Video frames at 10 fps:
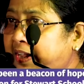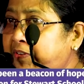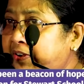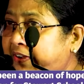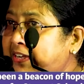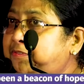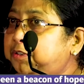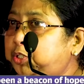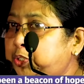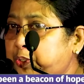ever grateful
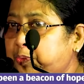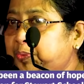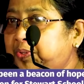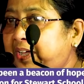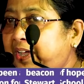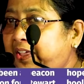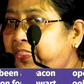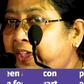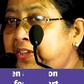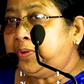to you.
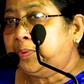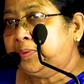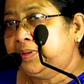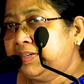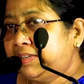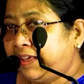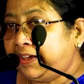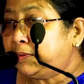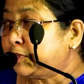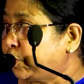Thank you. Thank you